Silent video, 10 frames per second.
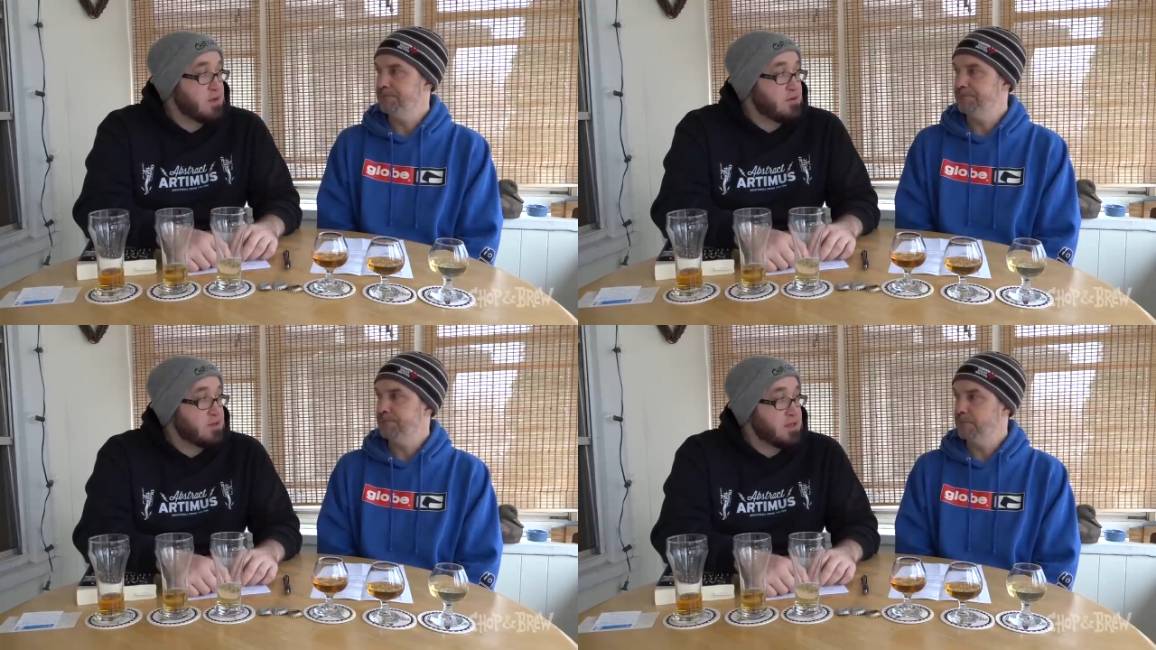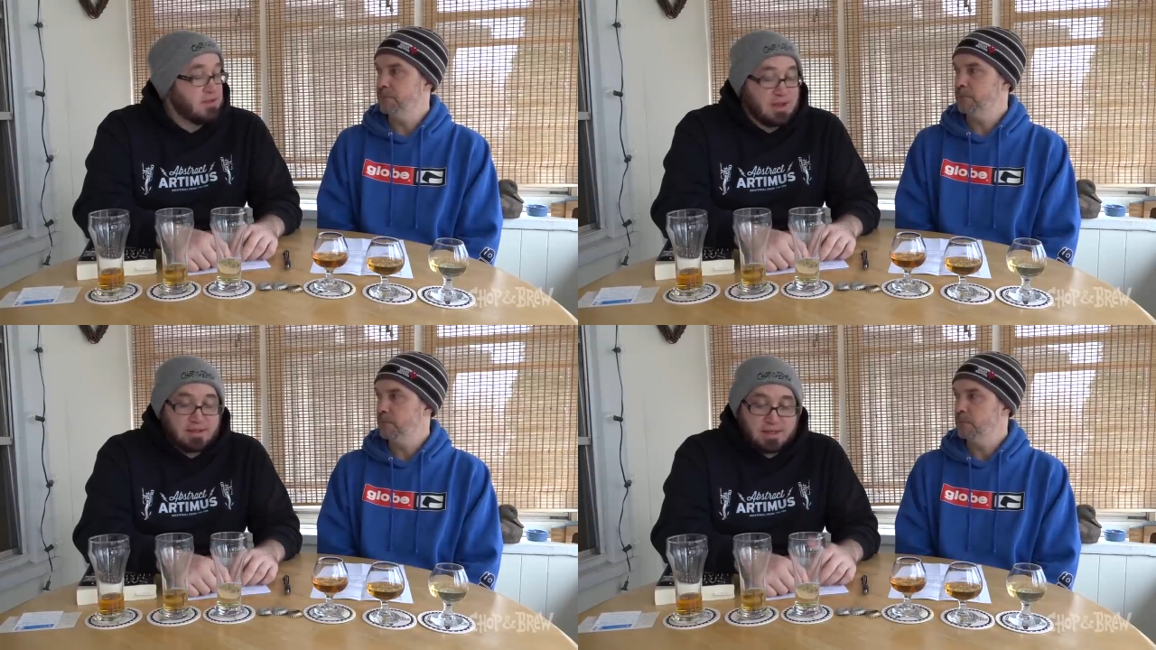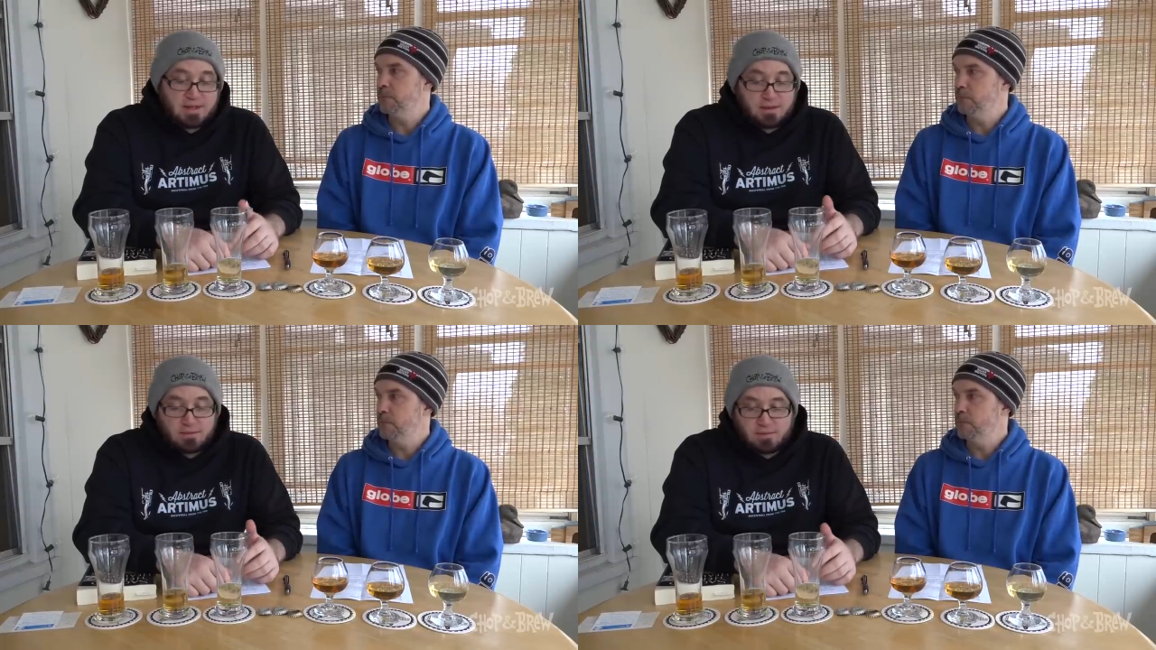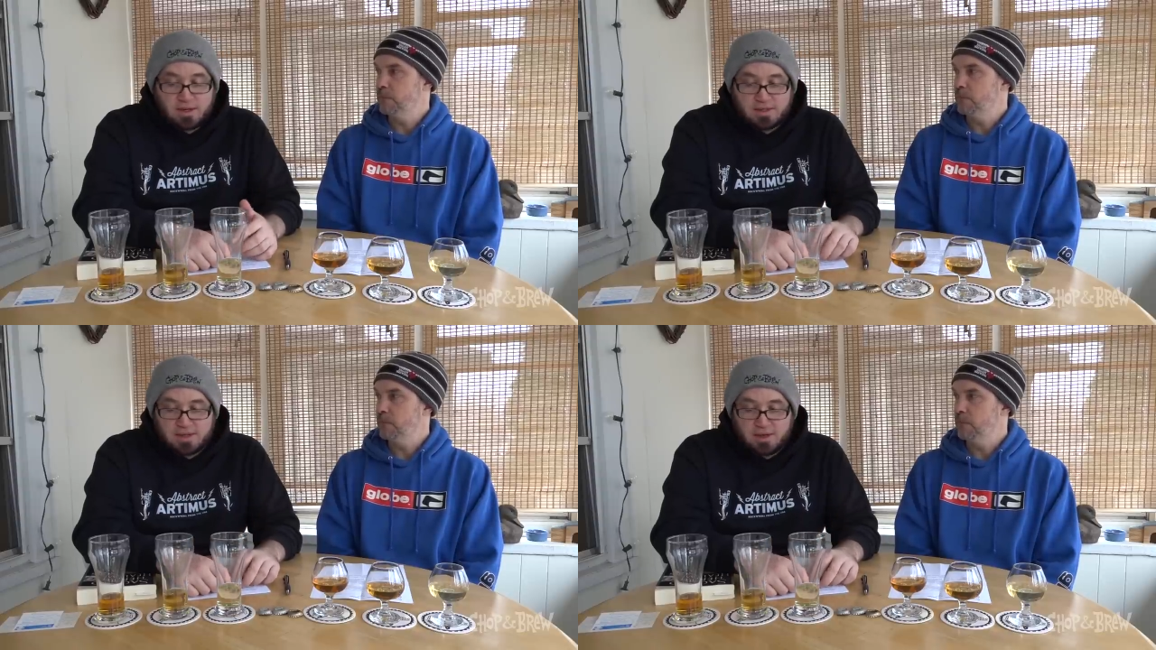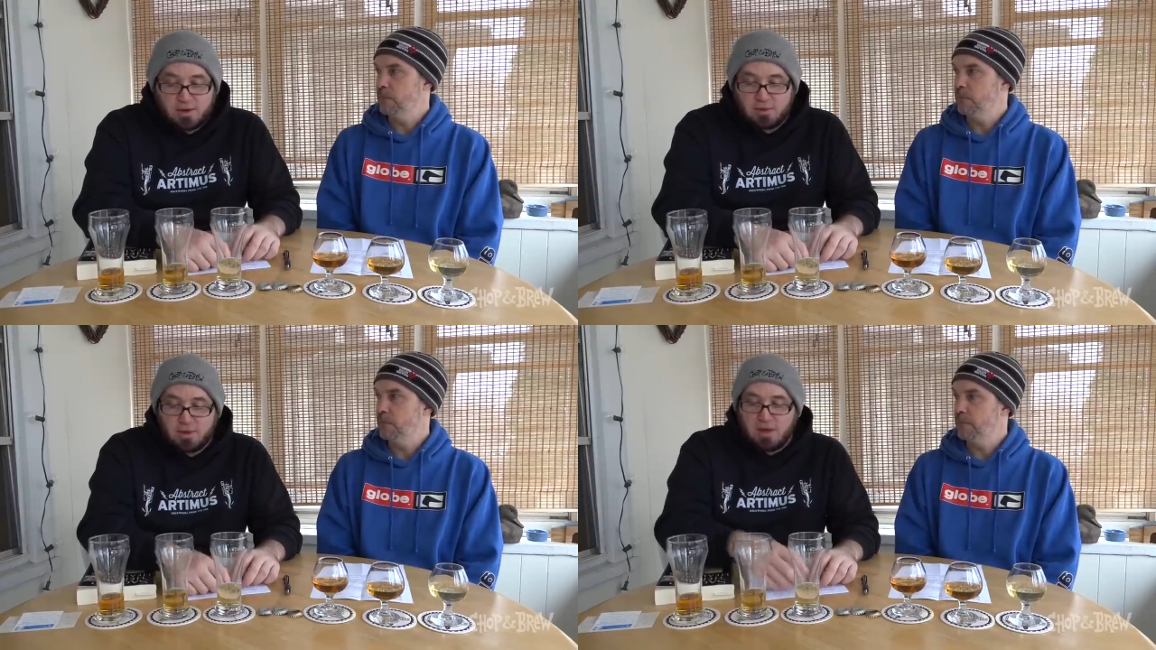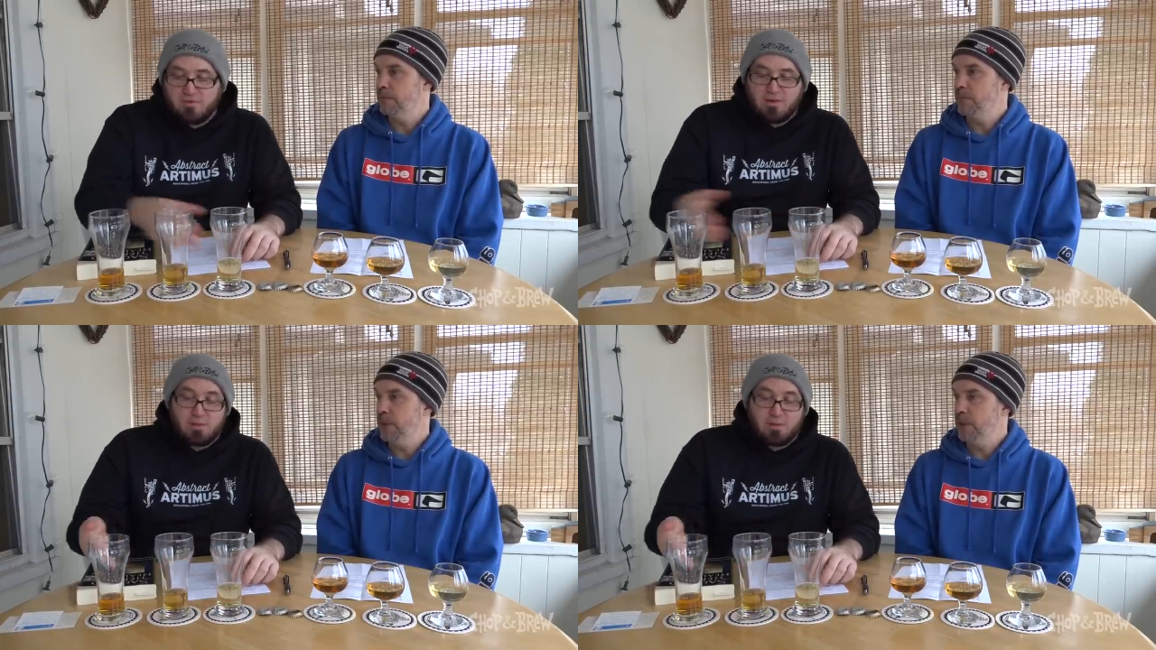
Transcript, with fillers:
Speaker 1: interesting things in it. Next thing you know, you have.